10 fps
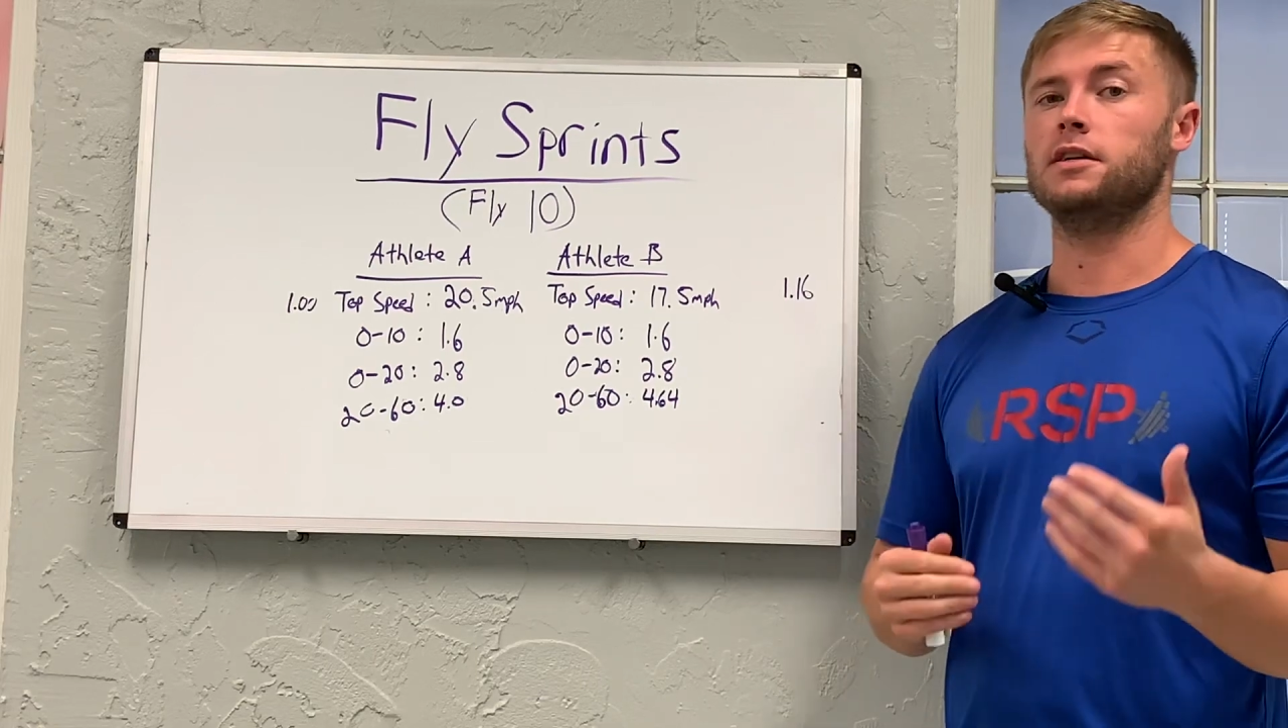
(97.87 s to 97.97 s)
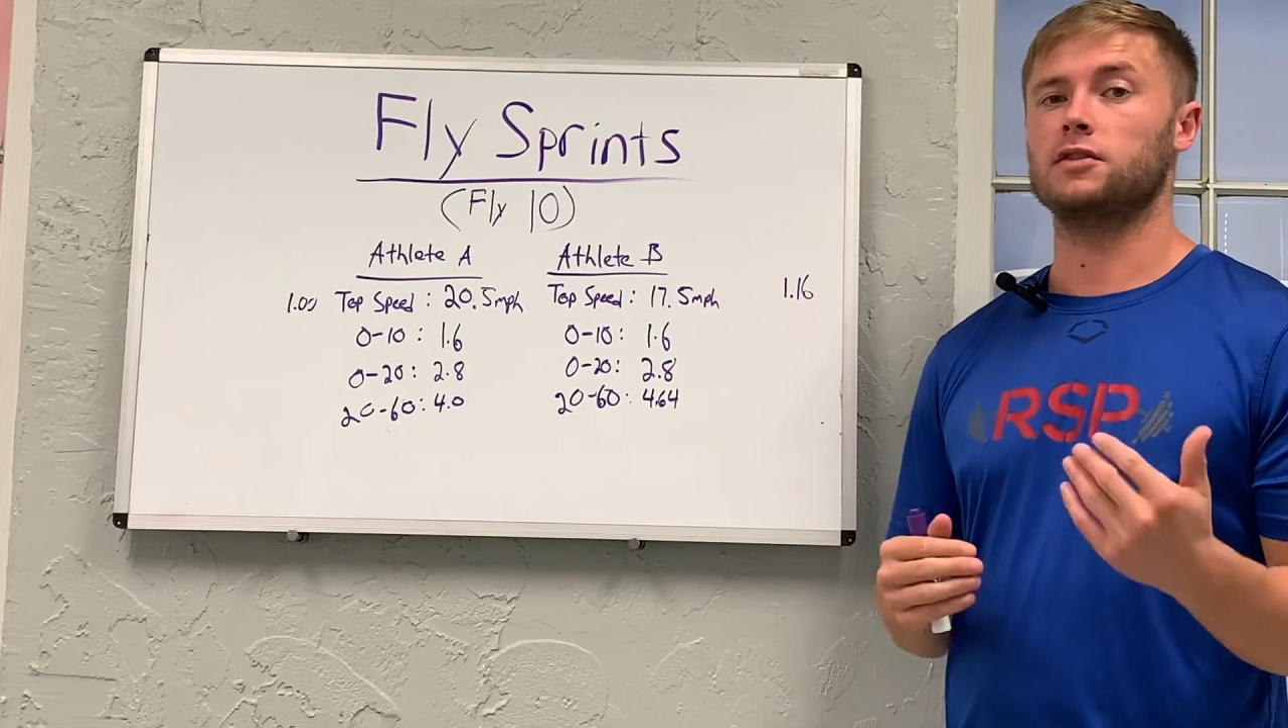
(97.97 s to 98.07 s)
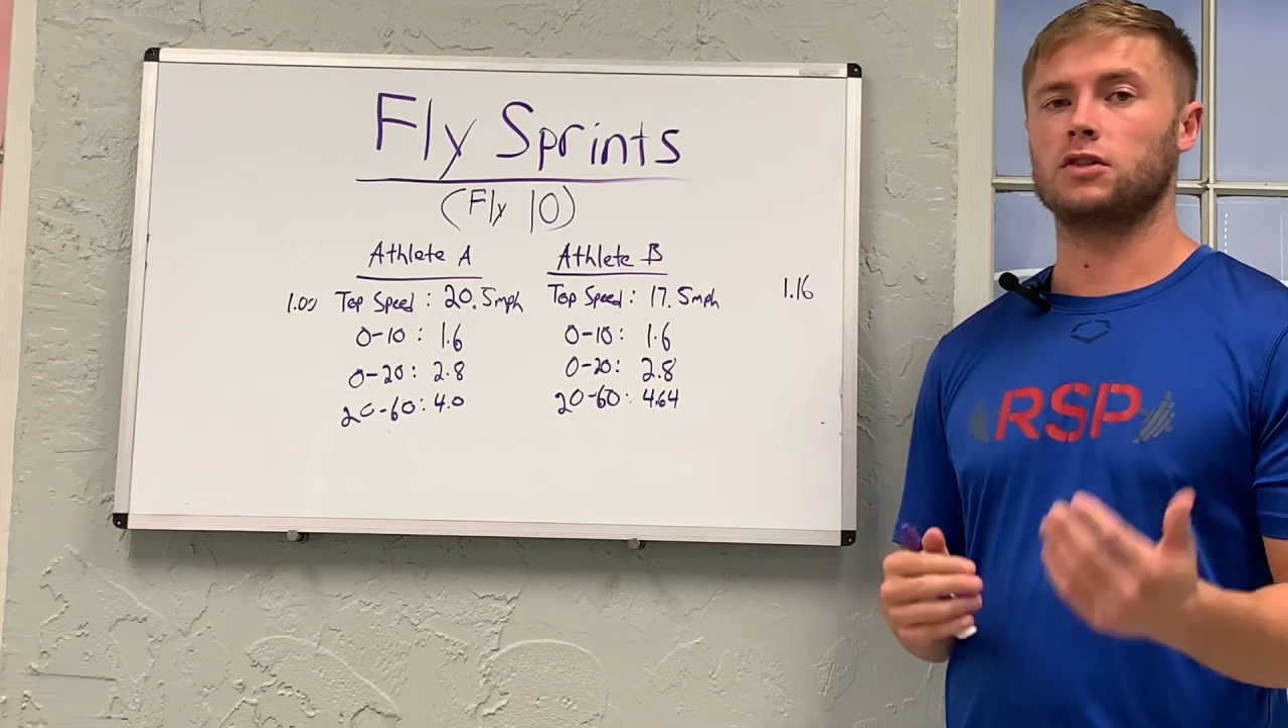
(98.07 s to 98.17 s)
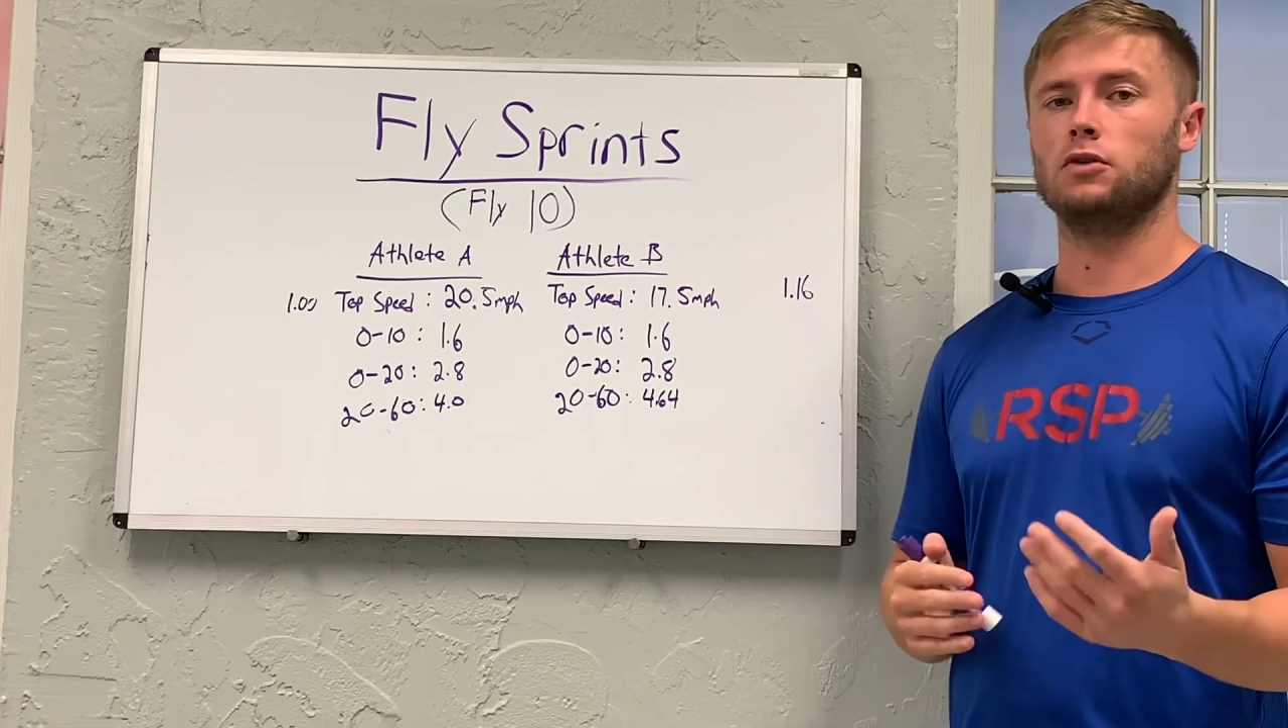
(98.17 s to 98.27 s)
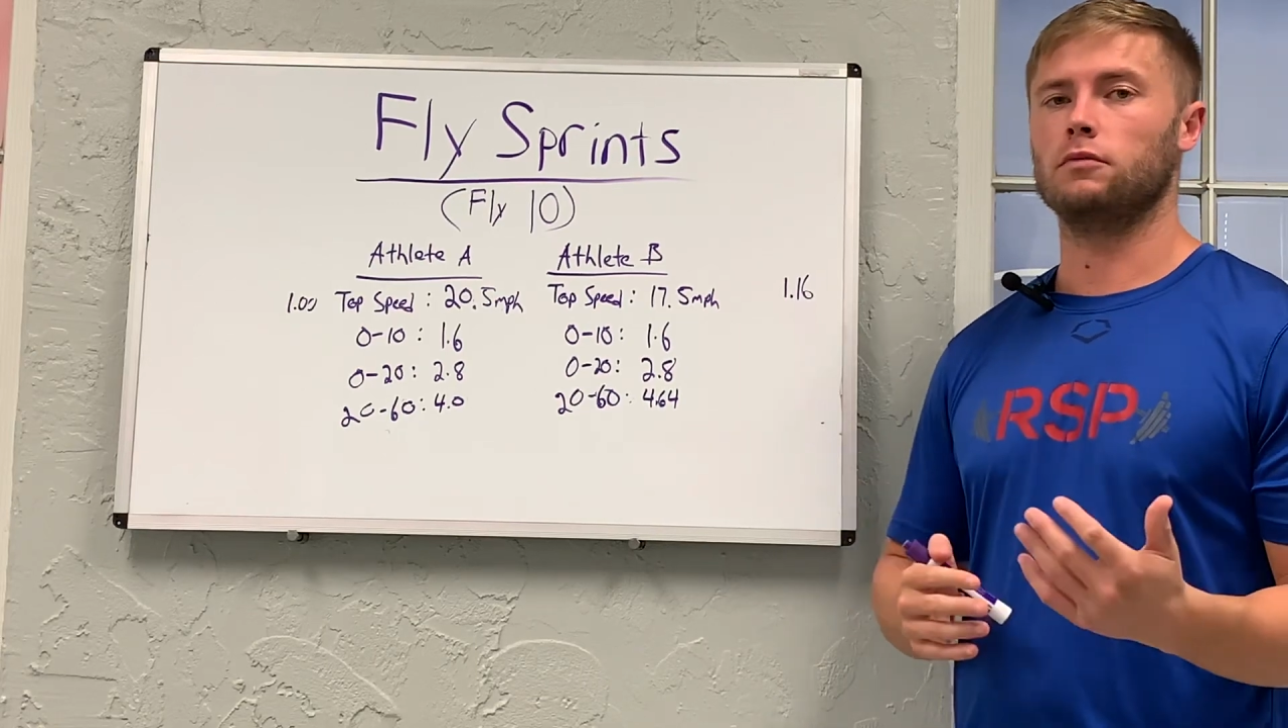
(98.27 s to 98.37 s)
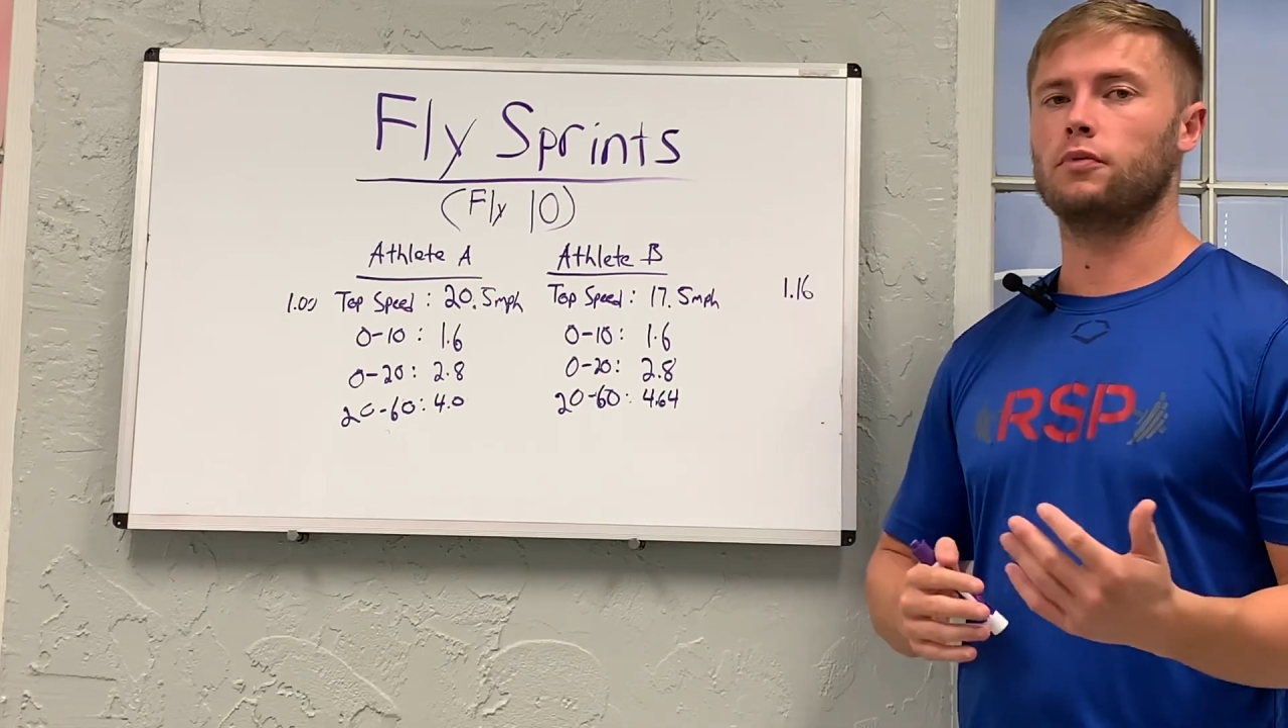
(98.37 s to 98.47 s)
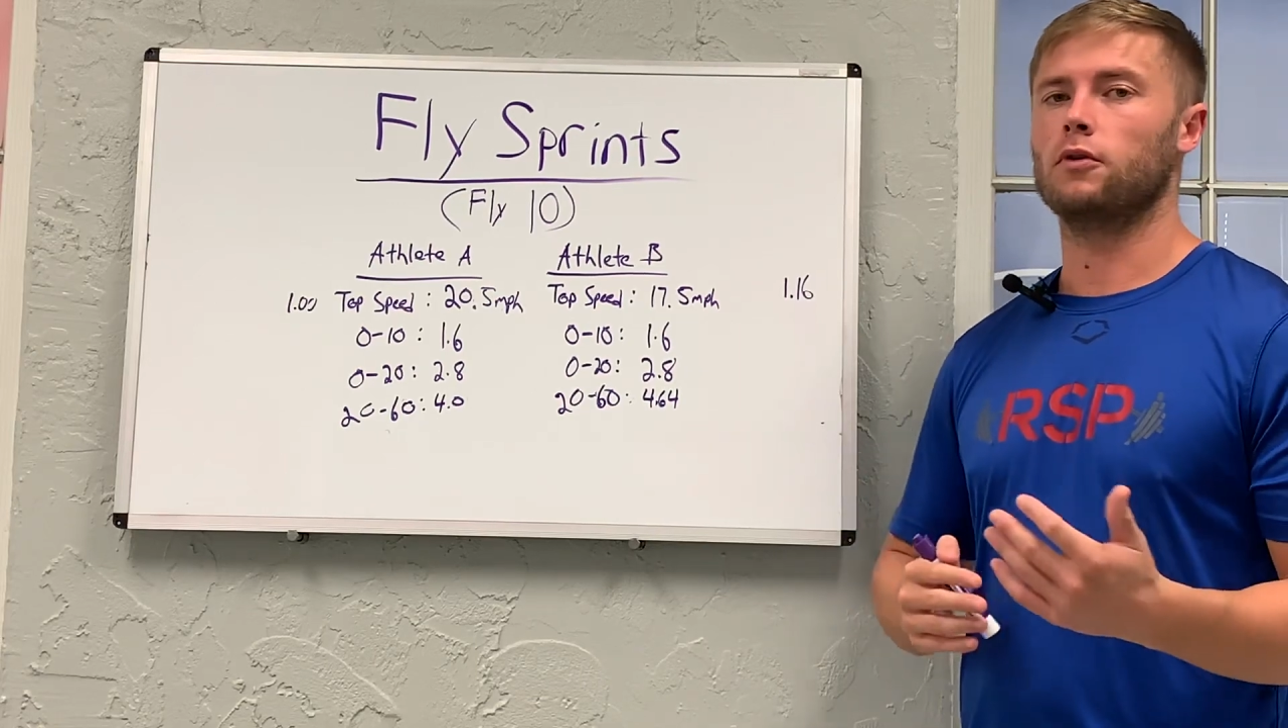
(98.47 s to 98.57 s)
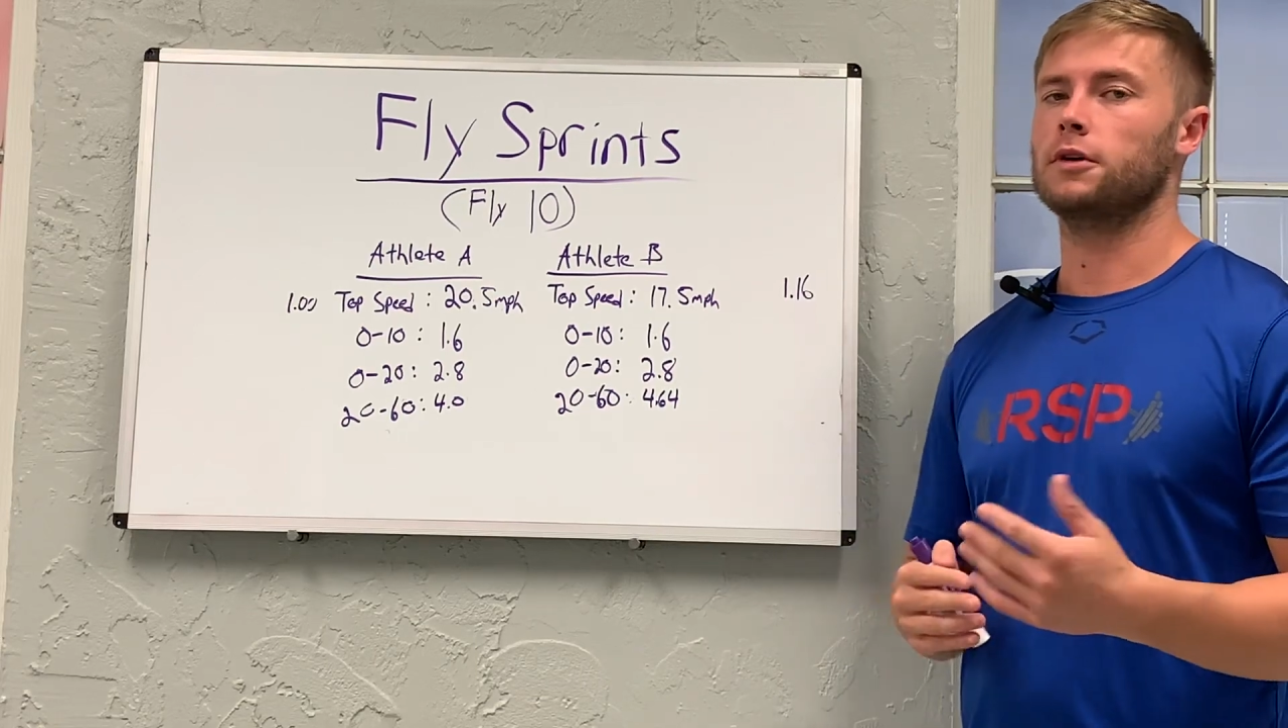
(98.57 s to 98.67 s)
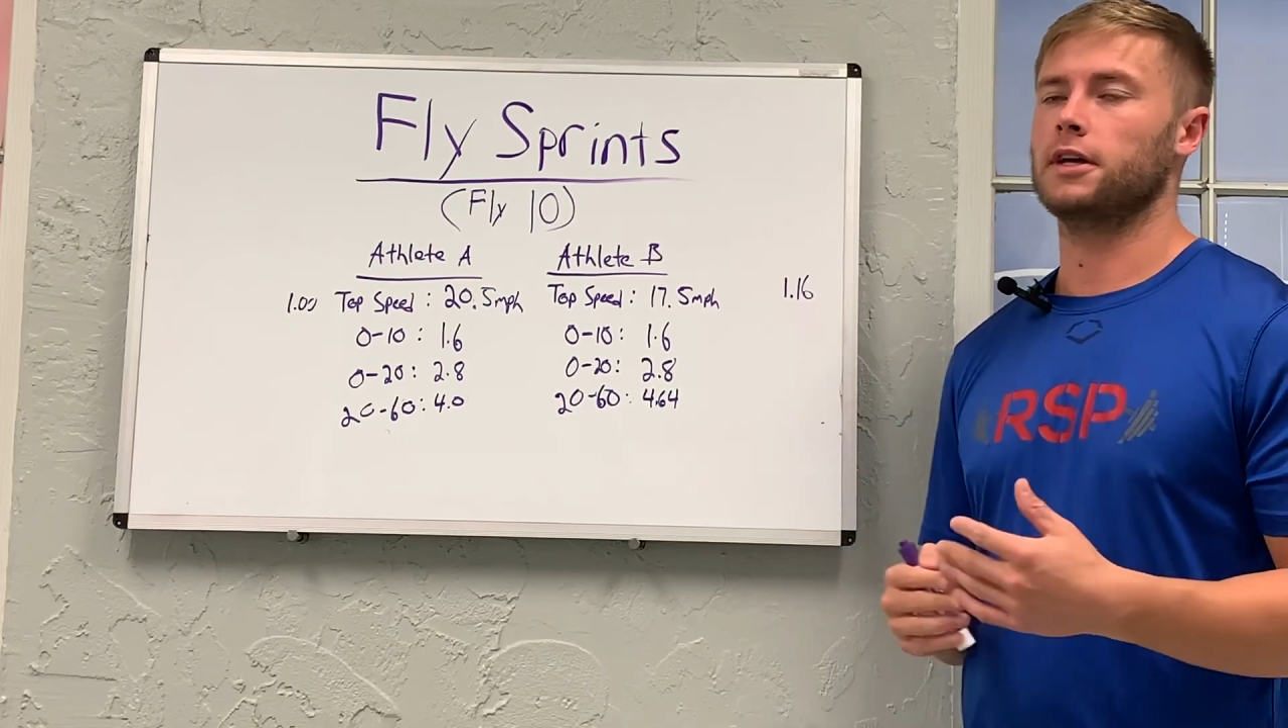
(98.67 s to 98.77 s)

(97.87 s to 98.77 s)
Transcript: is so important.